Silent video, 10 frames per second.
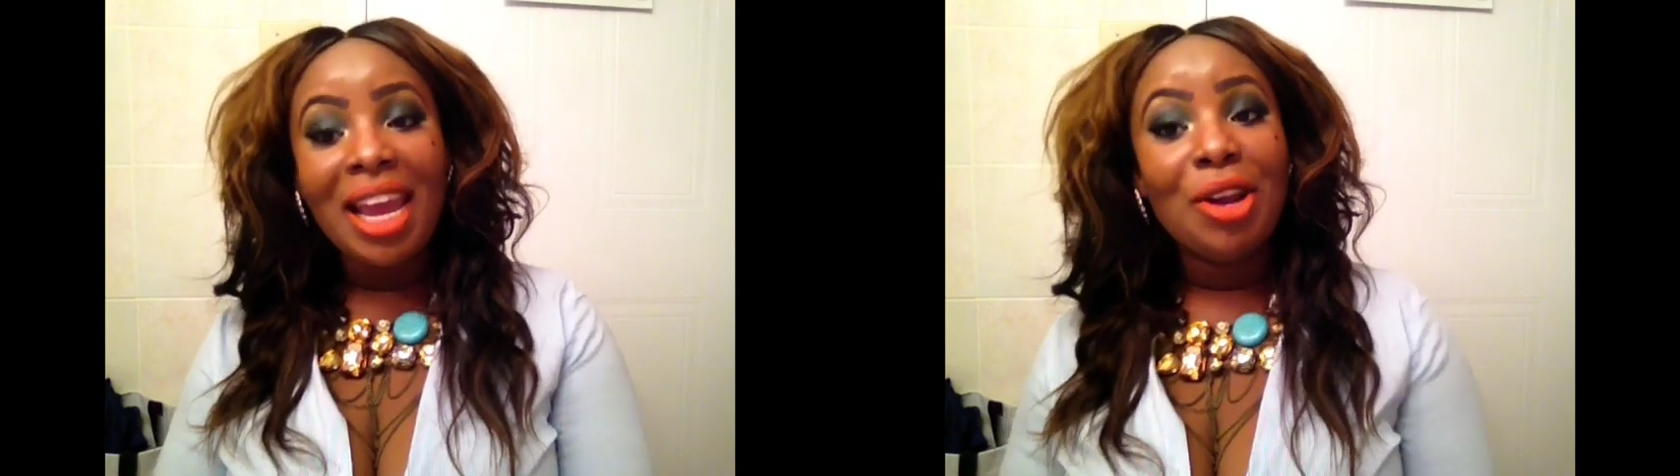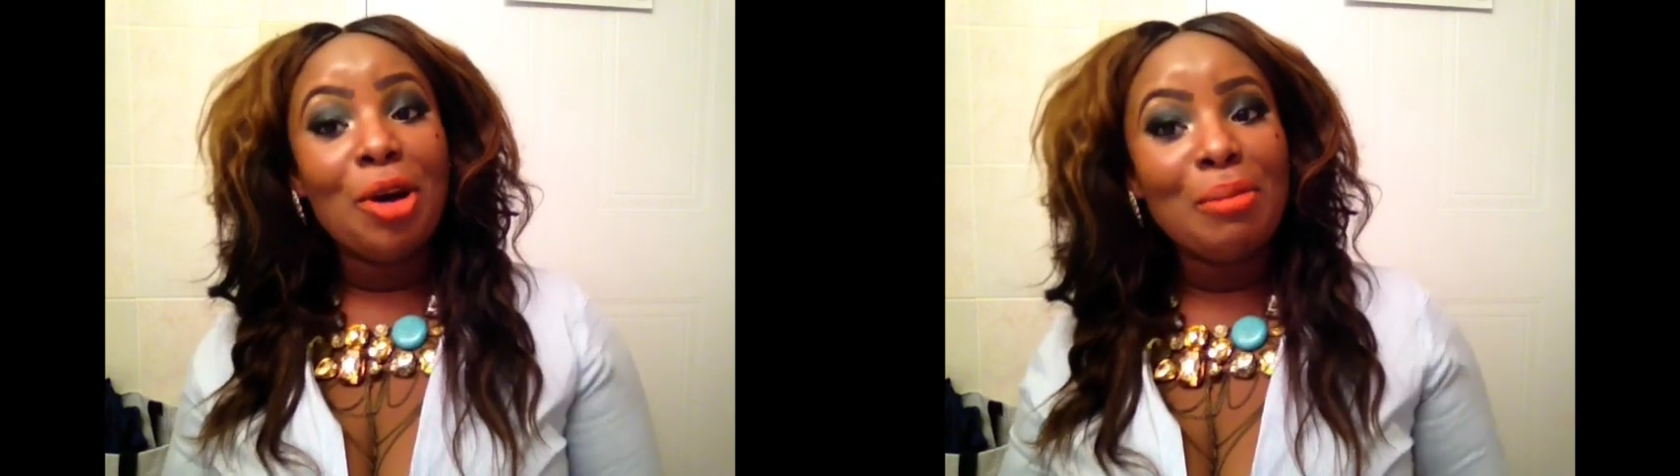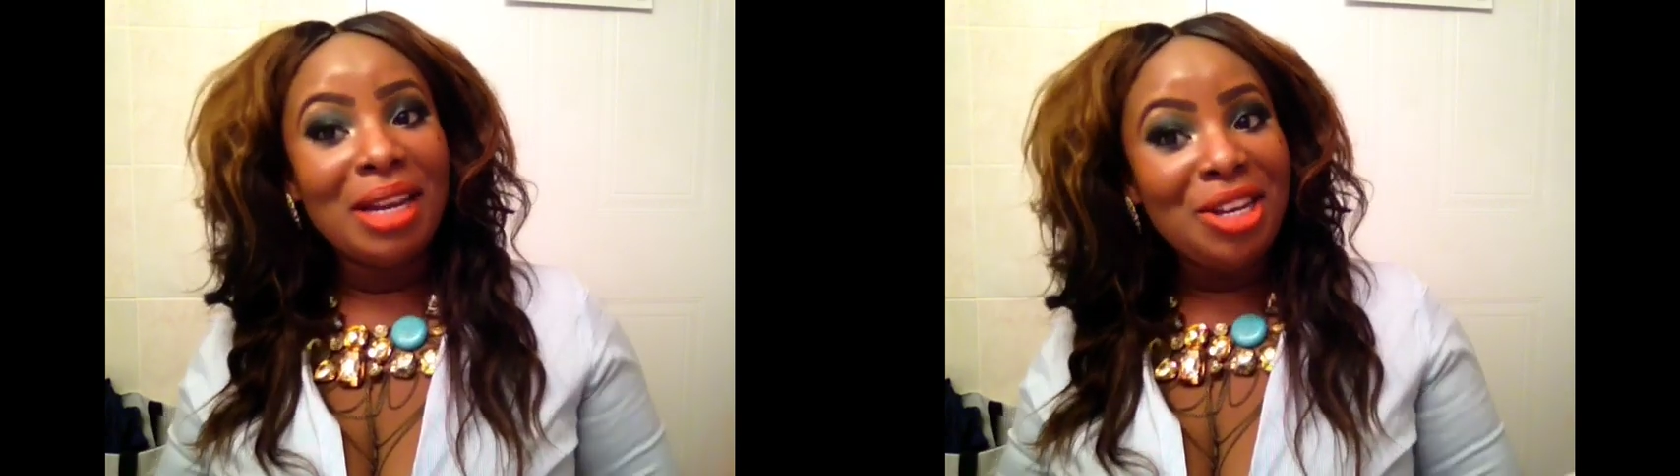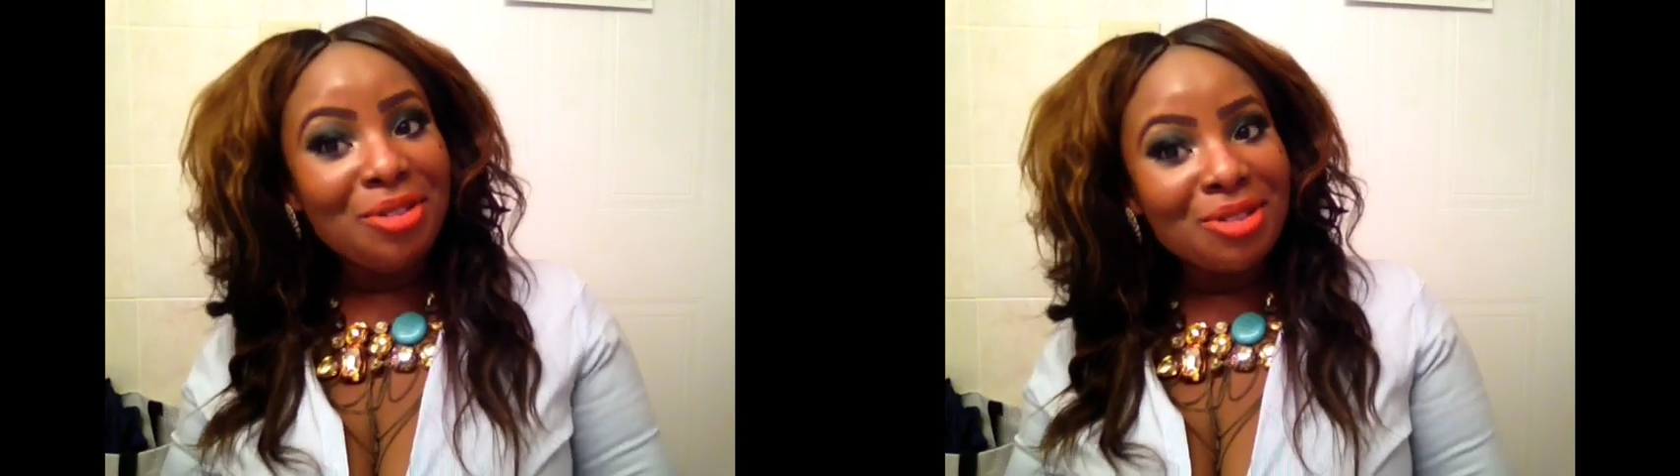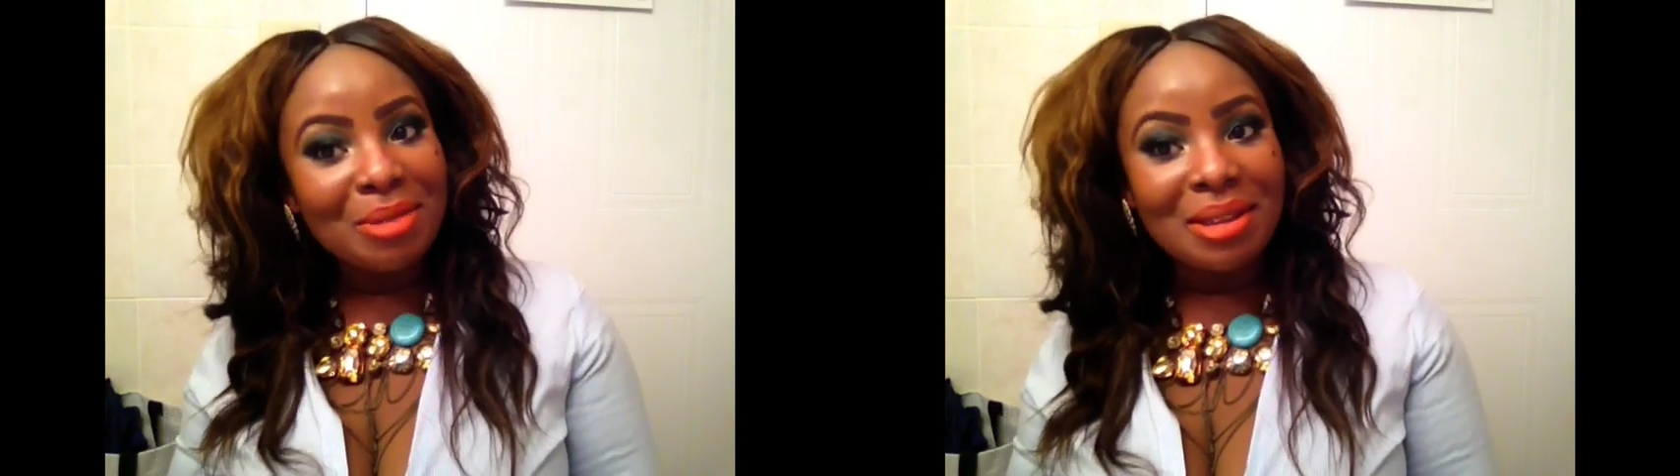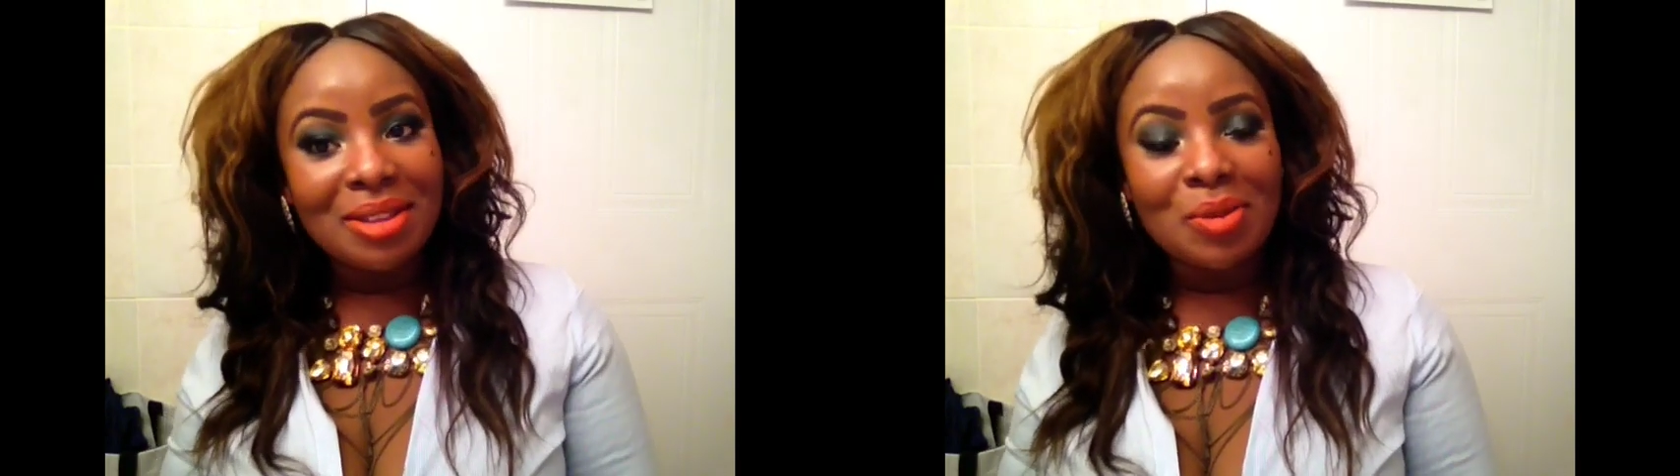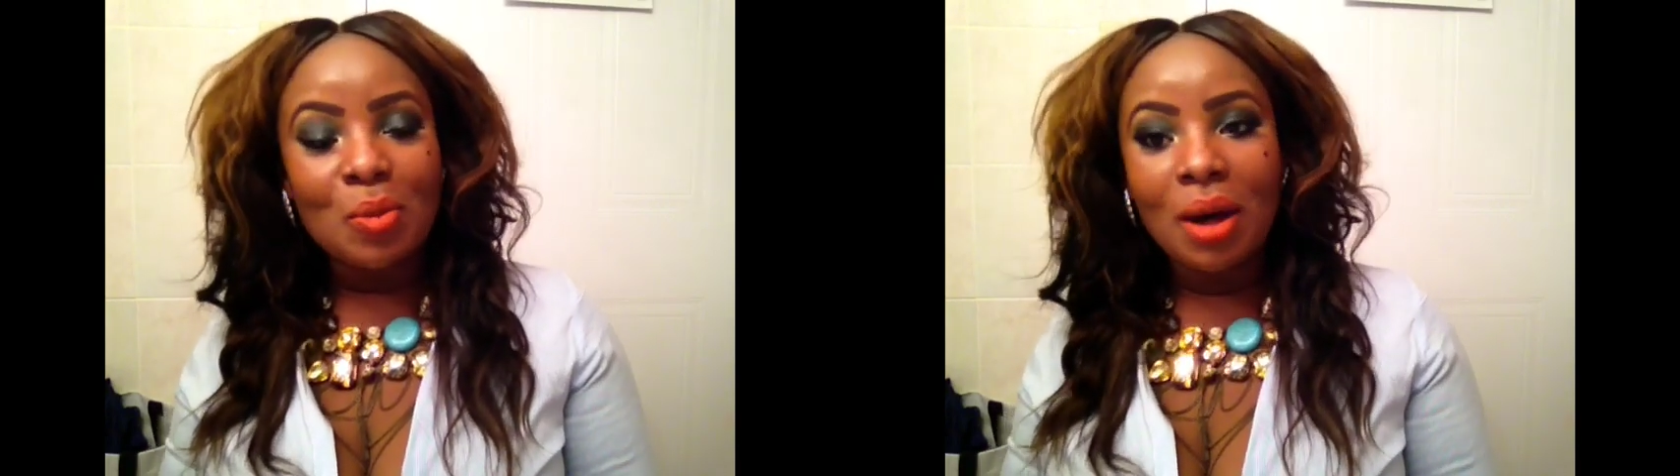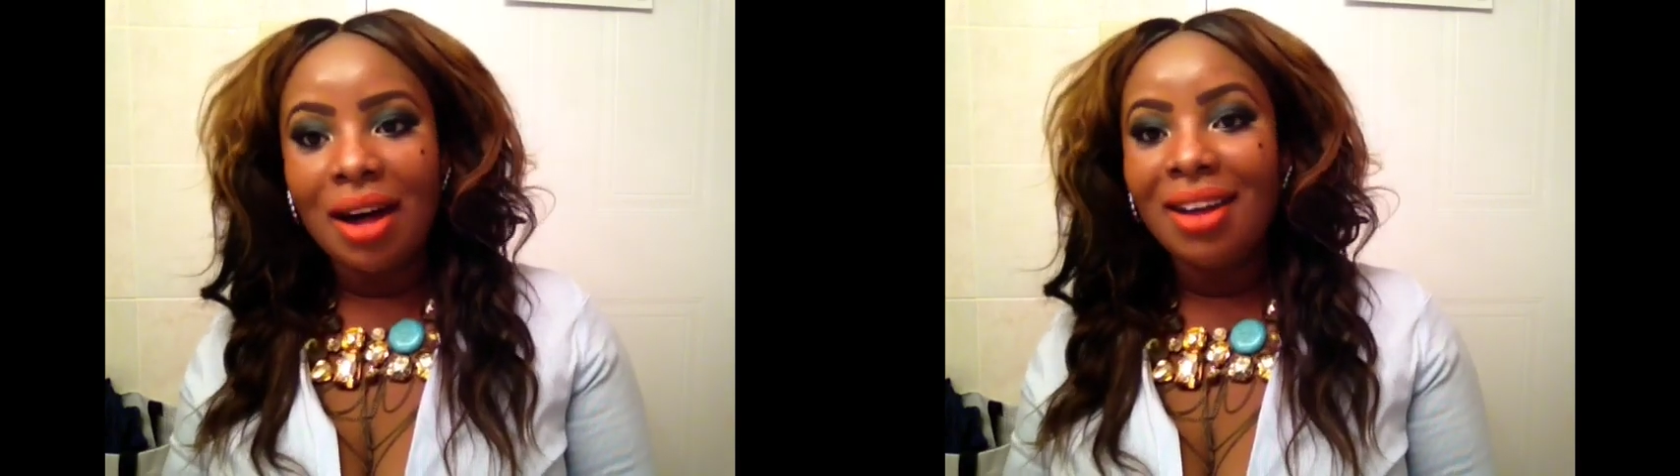and all my new subbies as
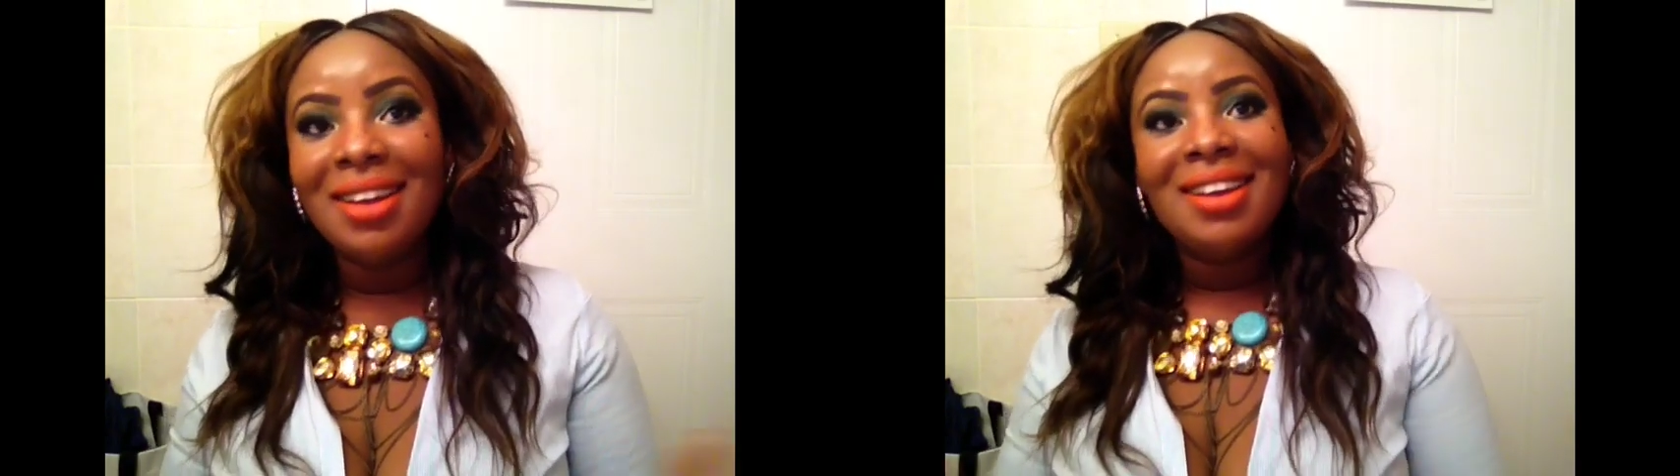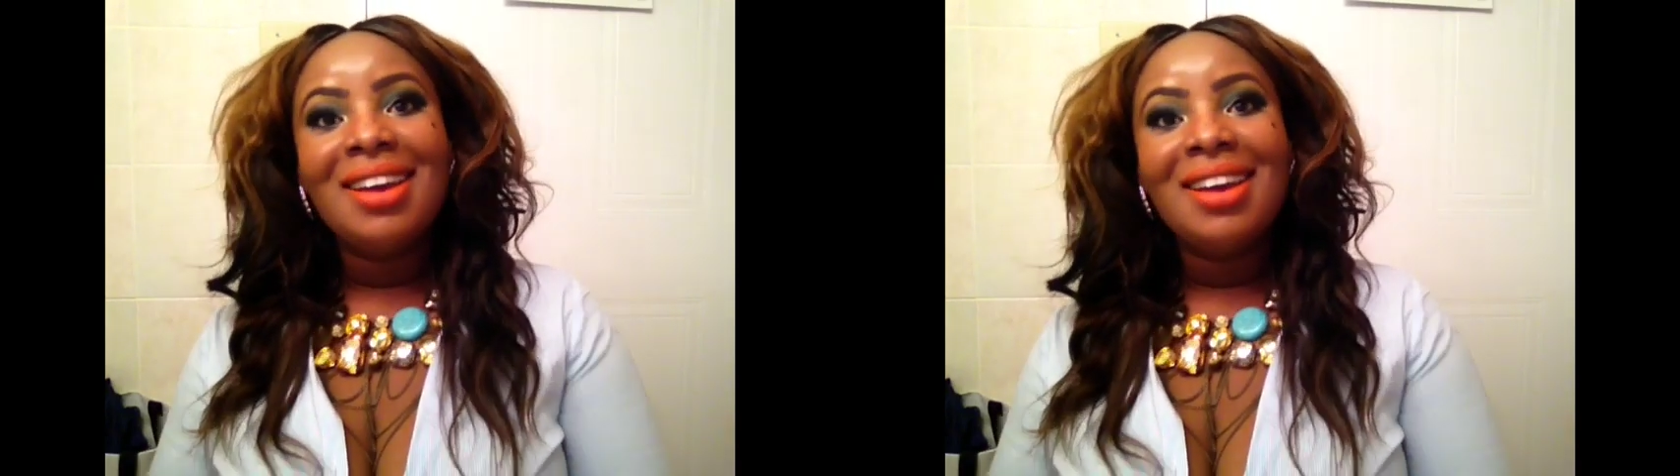well.